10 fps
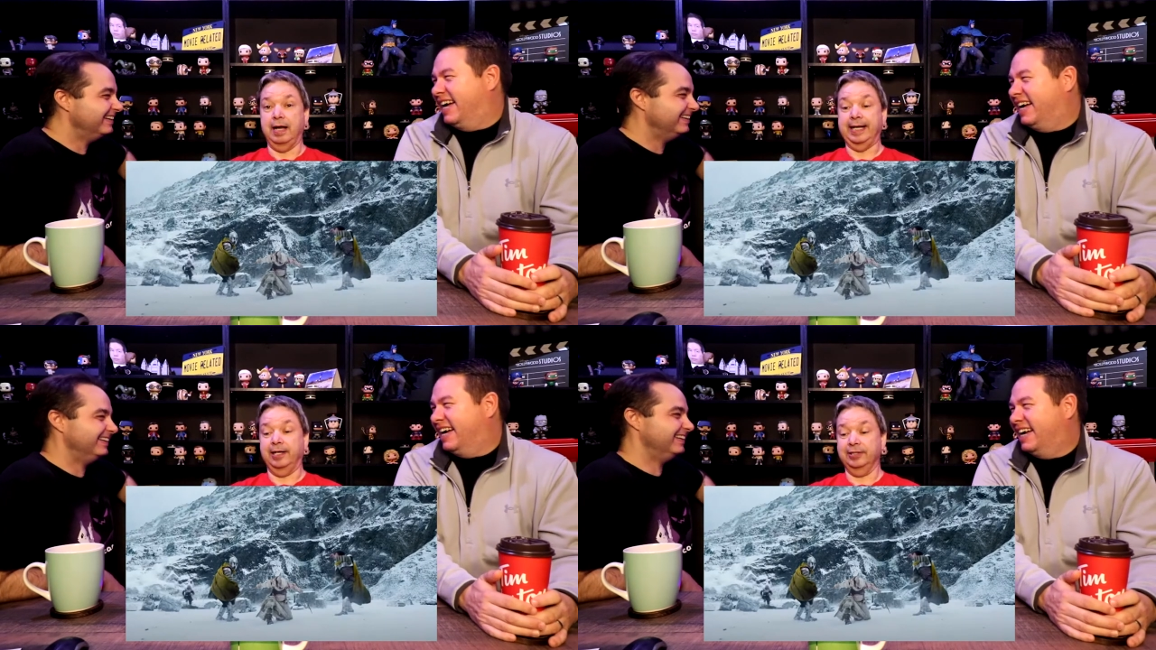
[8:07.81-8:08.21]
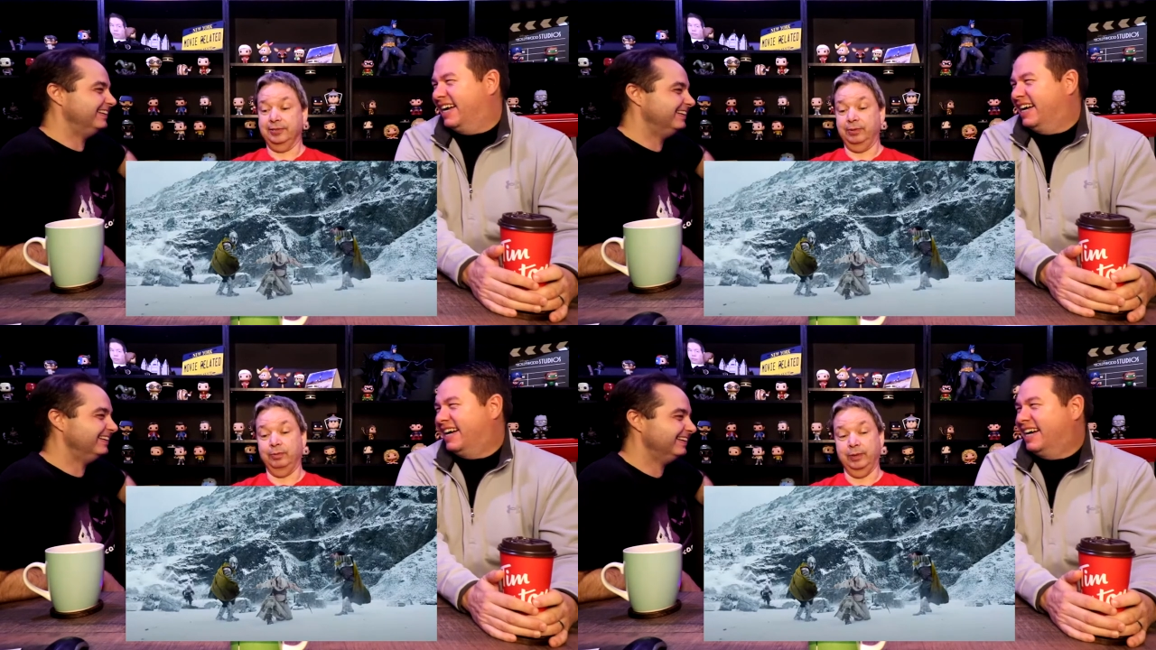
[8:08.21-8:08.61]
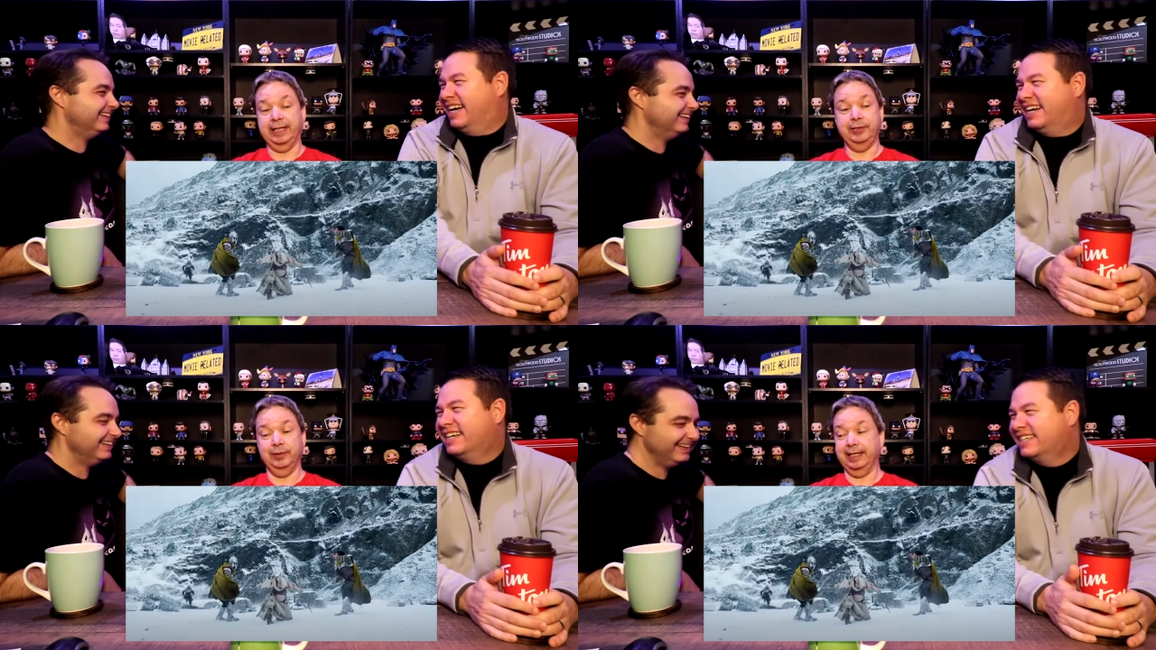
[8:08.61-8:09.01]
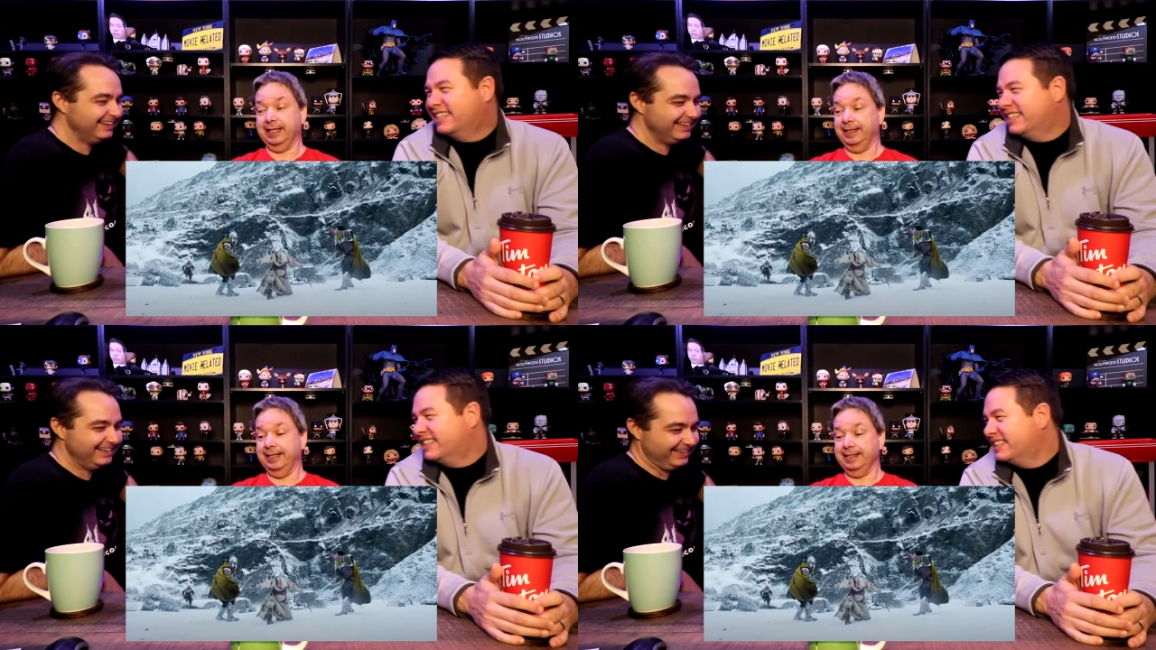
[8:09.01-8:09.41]
Speaker 1: I also what I do
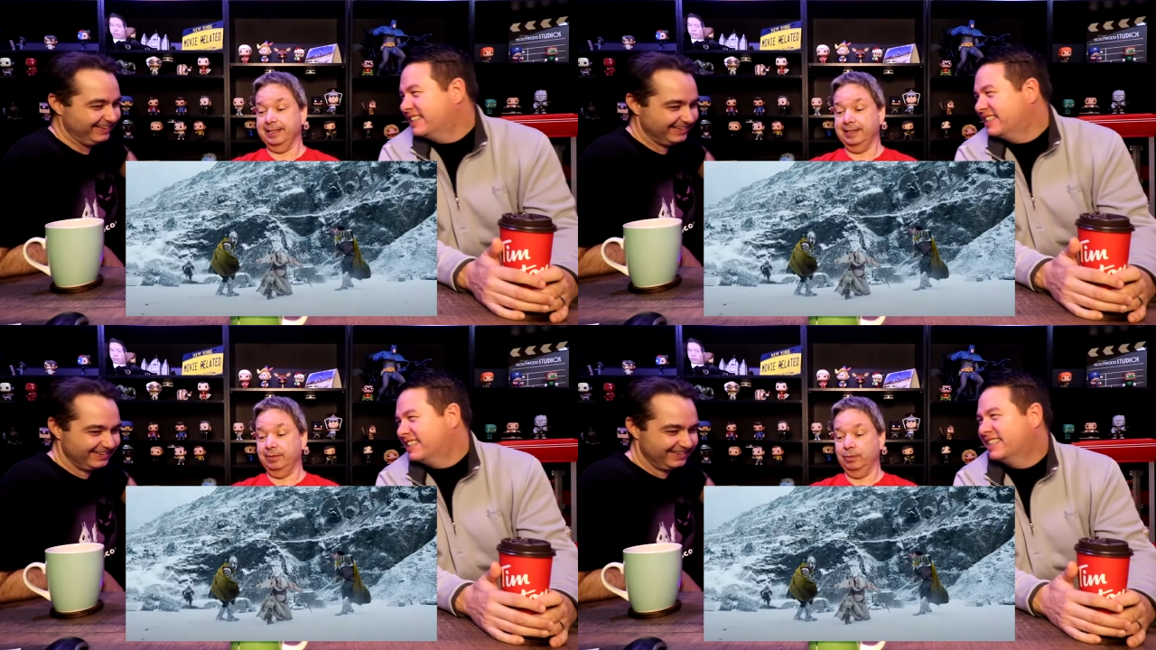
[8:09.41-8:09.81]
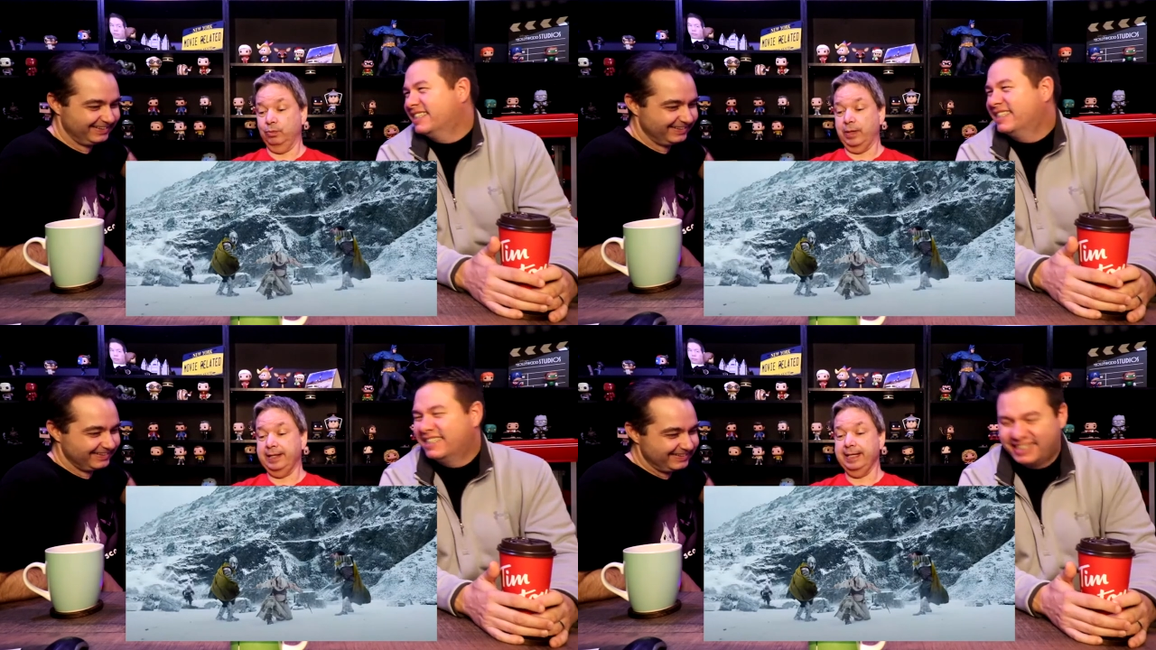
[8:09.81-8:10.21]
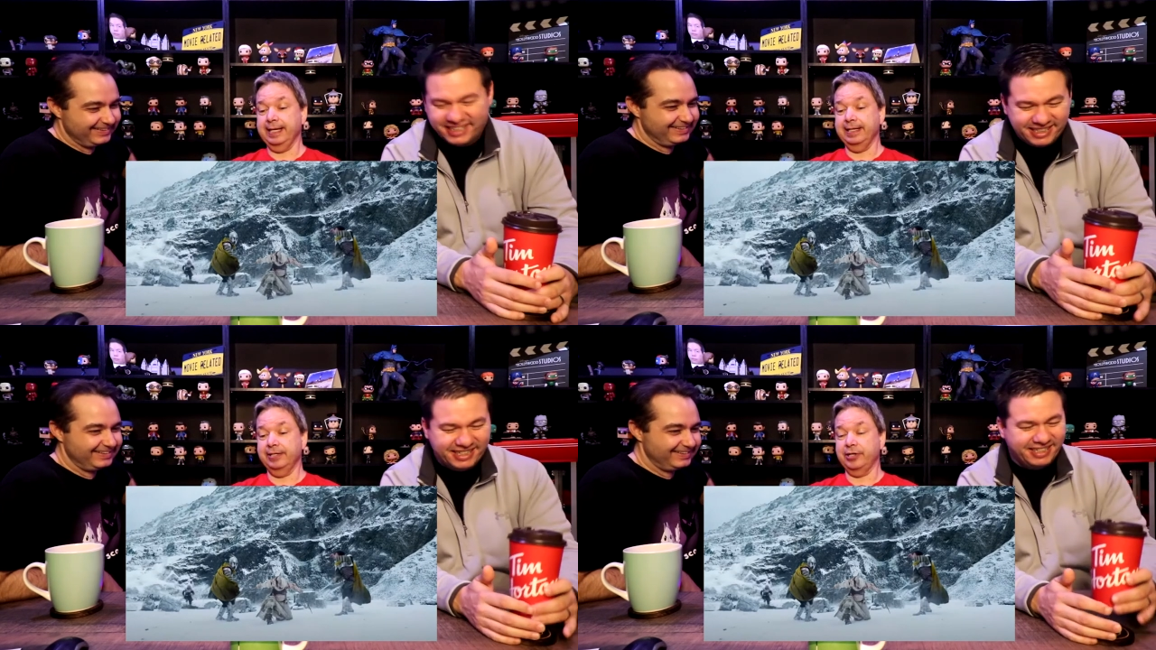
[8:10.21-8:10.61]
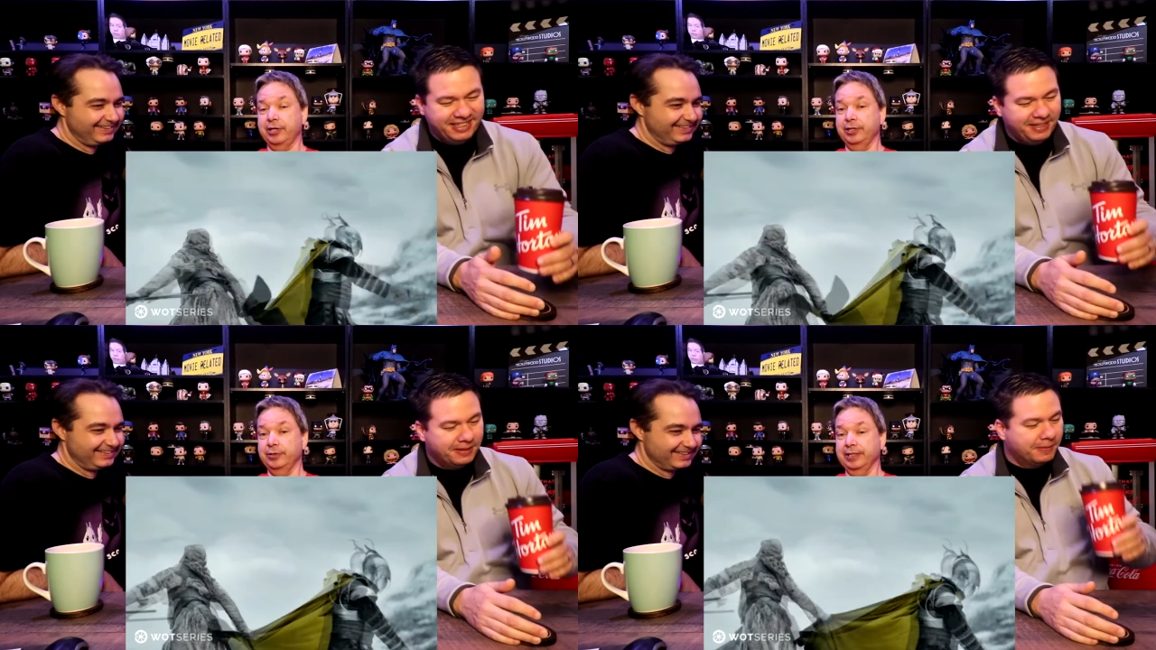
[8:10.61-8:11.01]
like in this is when they
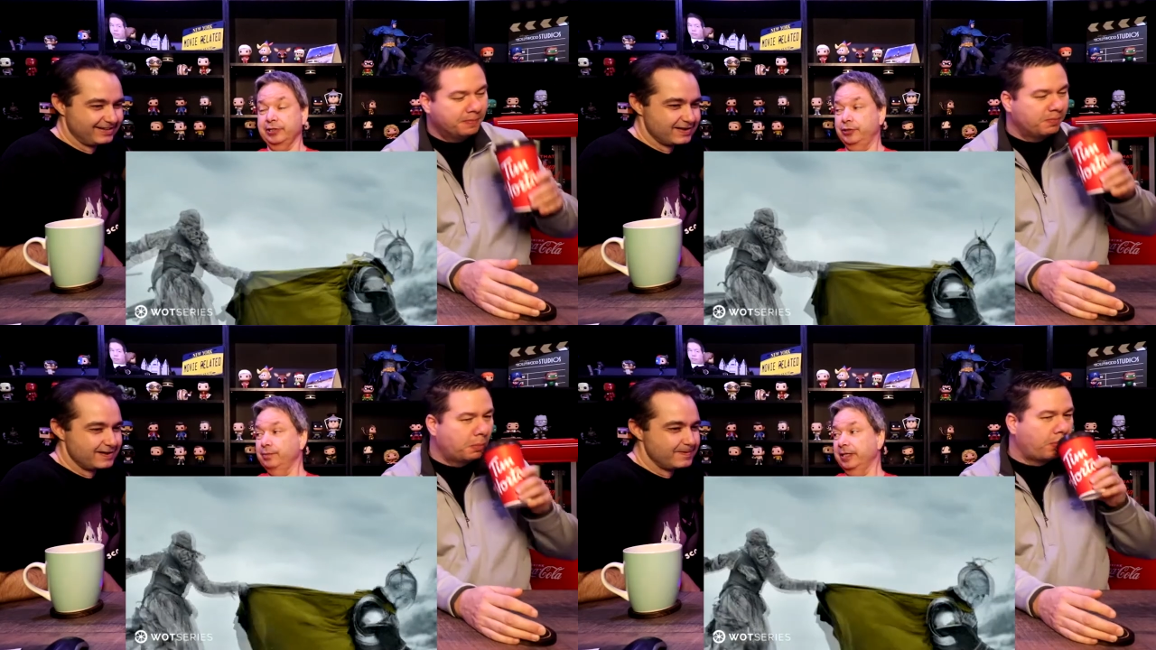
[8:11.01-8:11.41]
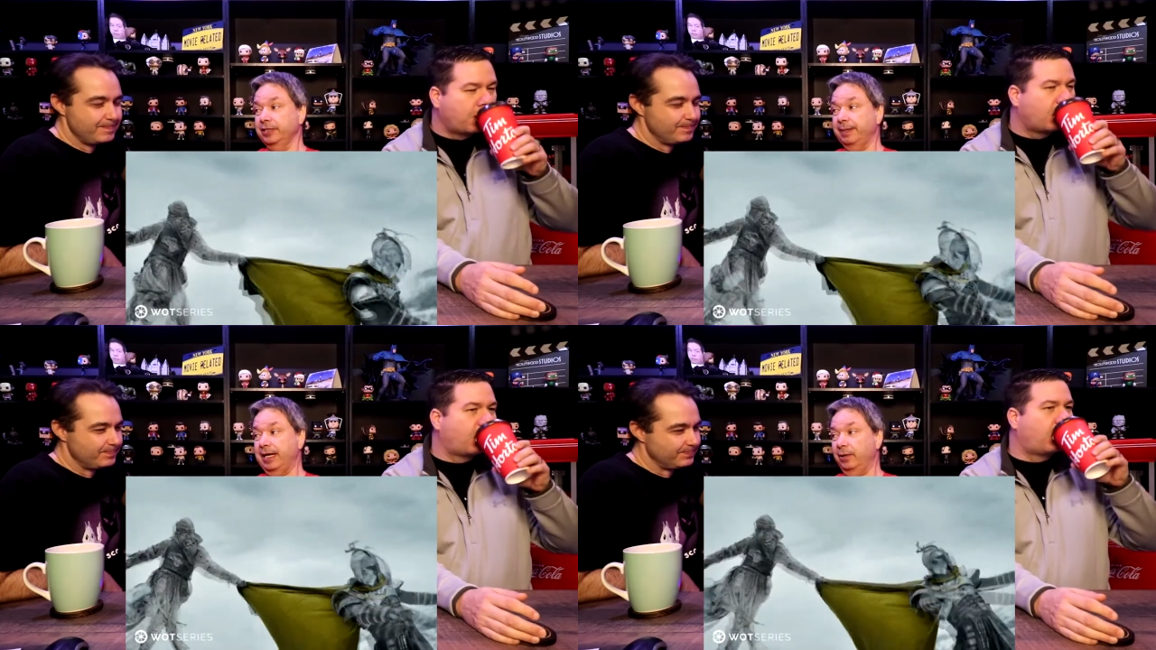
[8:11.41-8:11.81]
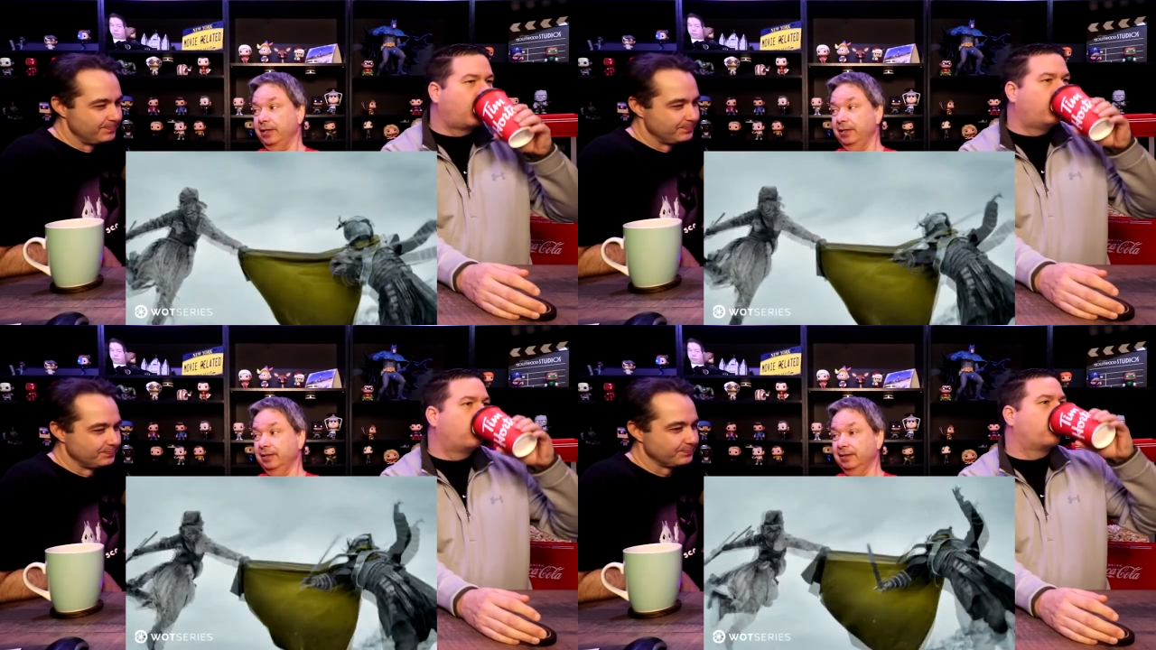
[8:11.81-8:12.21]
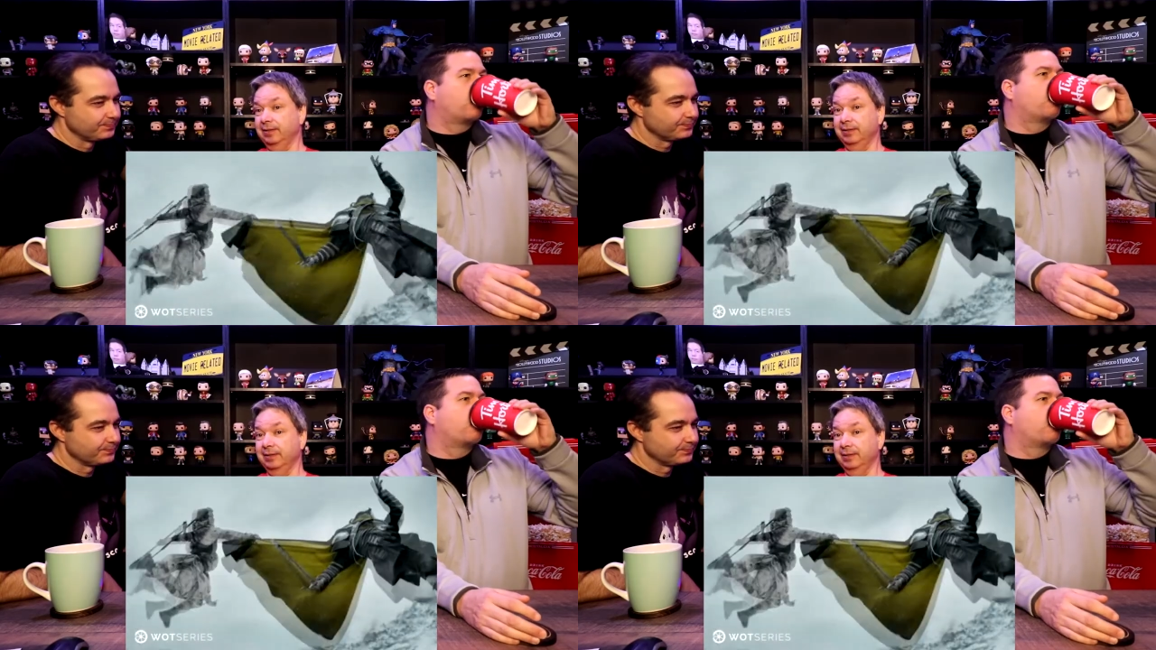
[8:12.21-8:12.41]
start using too much power,